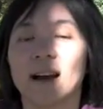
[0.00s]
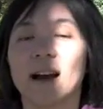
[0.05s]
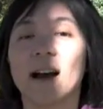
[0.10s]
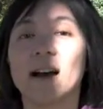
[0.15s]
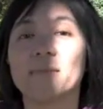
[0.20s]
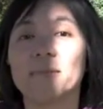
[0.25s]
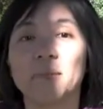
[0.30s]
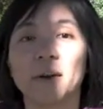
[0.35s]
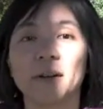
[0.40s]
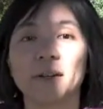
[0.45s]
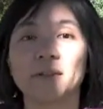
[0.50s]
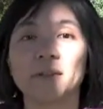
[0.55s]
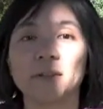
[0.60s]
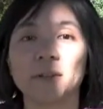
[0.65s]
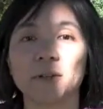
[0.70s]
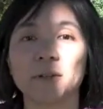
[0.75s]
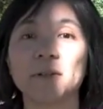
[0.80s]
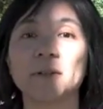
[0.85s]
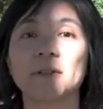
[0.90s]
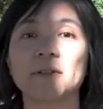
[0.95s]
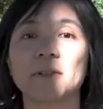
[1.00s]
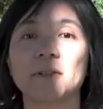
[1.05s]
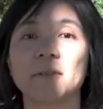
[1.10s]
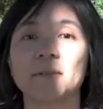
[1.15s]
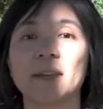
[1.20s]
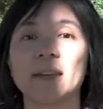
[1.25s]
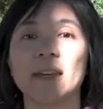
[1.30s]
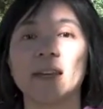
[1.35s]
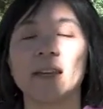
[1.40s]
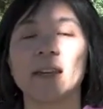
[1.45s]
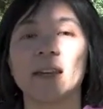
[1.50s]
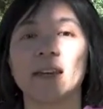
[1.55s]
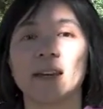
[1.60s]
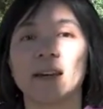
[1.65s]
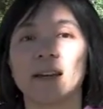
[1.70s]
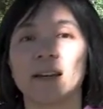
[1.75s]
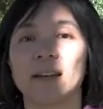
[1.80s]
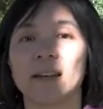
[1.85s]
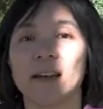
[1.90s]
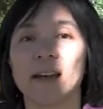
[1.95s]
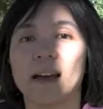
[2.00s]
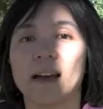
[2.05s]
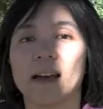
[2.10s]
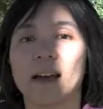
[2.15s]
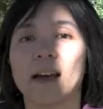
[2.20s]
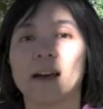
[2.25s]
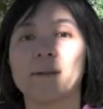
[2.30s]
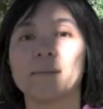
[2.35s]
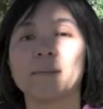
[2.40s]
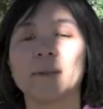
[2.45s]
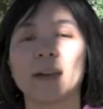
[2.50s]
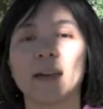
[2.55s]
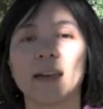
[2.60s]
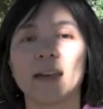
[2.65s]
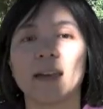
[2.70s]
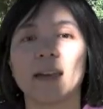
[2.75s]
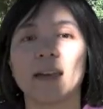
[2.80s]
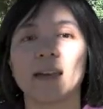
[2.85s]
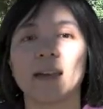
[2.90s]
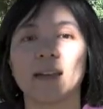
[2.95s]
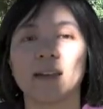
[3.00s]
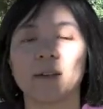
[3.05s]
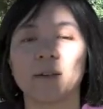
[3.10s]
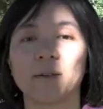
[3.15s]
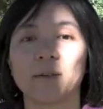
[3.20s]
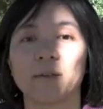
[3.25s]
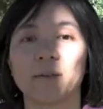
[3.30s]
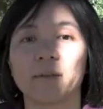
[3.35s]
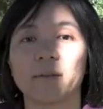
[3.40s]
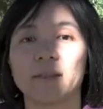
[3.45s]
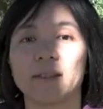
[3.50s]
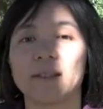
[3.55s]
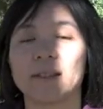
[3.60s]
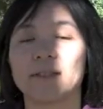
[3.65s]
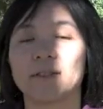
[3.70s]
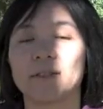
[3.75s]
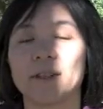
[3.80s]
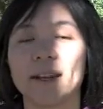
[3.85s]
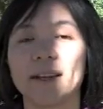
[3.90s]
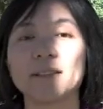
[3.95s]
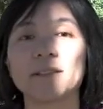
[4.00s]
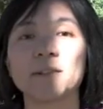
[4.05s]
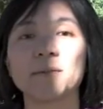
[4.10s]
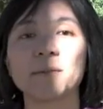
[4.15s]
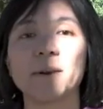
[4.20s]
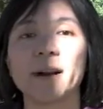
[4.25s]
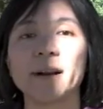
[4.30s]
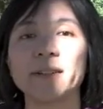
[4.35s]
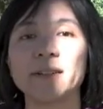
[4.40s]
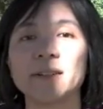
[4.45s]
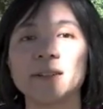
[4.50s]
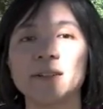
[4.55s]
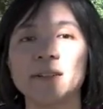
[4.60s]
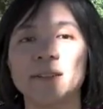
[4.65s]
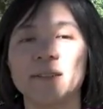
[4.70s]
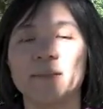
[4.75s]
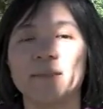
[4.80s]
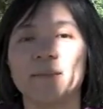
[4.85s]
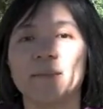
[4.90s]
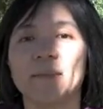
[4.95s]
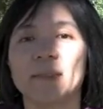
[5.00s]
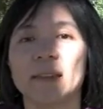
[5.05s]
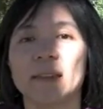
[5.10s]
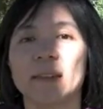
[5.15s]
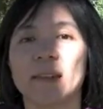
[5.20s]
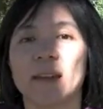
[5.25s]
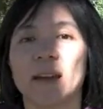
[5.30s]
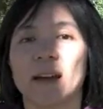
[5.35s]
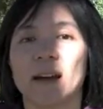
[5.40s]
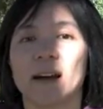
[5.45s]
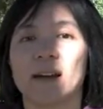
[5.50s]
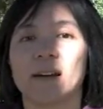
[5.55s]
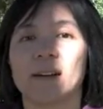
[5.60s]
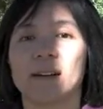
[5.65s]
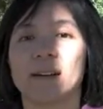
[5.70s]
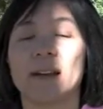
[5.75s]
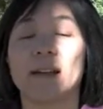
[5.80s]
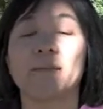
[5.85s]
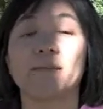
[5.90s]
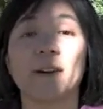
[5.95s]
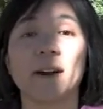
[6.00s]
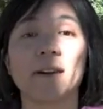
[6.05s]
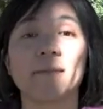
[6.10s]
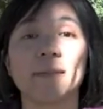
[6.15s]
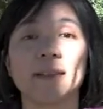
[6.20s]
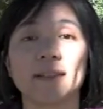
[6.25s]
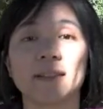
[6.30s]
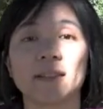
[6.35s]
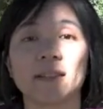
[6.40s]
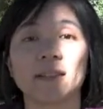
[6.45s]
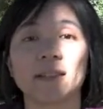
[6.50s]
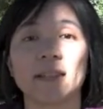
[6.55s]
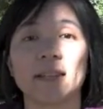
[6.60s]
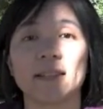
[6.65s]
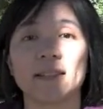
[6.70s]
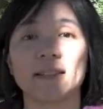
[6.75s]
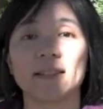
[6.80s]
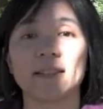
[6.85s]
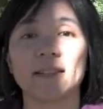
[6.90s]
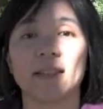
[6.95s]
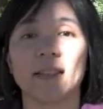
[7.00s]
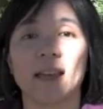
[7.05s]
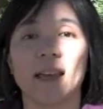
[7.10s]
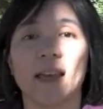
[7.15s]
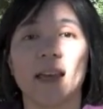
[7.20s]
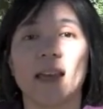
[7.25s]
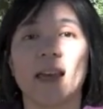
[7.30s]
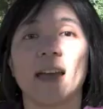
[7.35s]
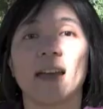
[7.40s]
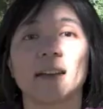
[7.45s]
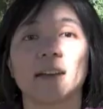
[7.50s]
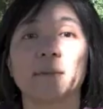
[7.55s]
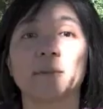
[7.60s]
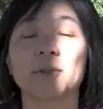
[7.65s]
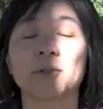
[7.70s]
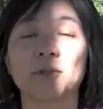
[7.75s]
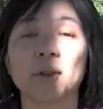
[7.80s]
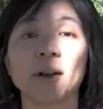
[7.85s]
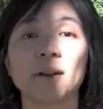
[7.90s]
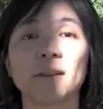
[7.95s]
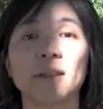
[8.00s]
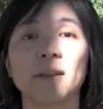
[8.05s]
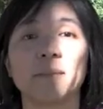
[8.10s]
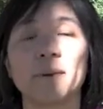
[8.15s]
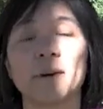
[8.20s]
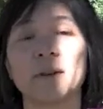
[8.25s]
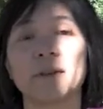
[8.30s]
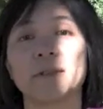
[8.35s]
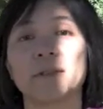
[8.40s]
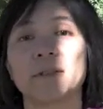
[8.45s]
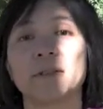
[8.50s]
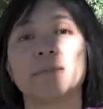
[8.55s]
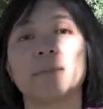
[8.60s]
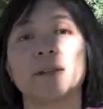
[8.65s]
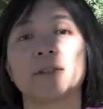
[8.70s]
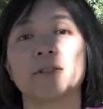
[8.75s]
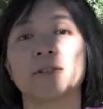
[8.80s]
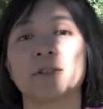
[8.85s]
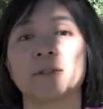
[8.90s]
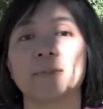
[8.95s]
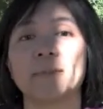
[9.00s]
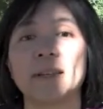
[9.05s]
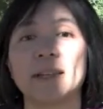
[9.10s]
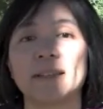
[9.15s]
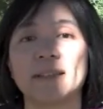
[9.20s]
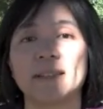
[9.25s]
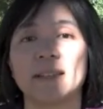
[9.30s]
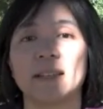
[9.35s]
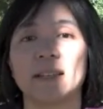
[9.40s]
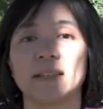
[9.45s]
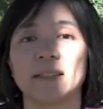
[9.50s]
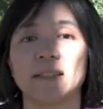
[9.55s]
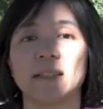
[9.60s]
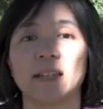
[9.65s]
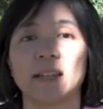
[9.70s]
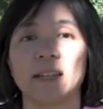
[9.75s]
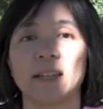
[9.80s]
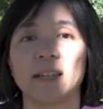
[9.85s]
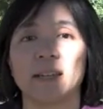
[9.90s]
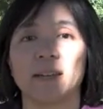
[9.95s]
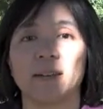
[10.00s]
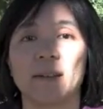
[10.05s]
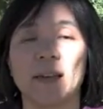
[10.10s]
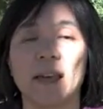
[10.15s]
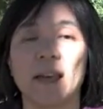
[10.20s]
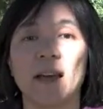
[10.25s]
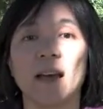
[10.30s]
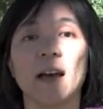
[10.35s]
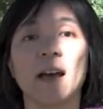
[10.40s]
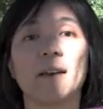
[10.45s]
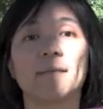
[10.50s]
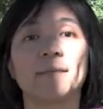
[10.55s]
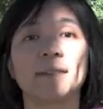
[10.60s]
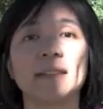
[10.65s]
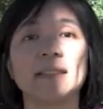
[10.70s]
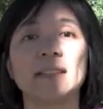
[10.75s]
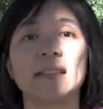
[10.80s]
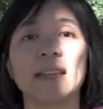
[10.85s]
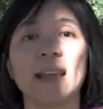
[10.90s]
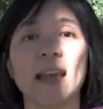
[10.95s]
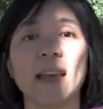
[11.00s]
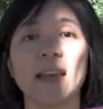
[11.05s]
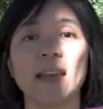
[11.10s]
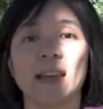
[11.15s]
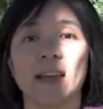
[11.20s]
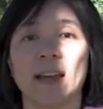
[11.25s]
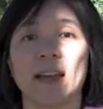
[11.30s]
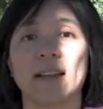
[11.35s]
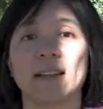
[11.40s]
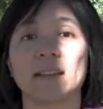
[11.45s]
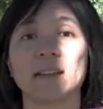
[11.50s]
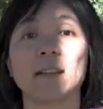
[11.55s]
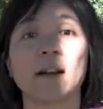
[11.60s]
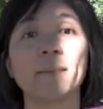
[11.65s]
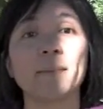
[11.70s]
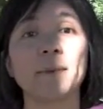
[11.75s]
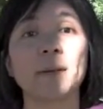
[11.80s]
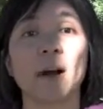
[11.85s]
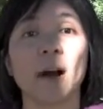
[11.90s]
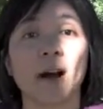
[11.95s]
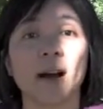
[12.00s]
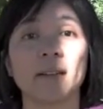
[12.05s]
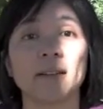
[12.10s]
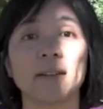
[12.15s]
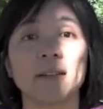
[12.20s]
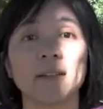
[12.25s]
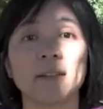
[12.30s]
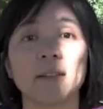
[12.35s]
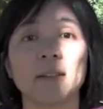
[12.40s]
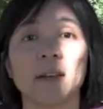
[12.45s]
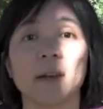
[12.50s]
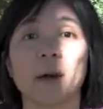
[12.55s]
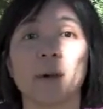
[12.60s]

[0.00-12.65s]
I'm Margaret Okuzumi. I'm a transit rider, environmentalist, and I'm strongly opposed to measures B, C, and D. VTA has not been honest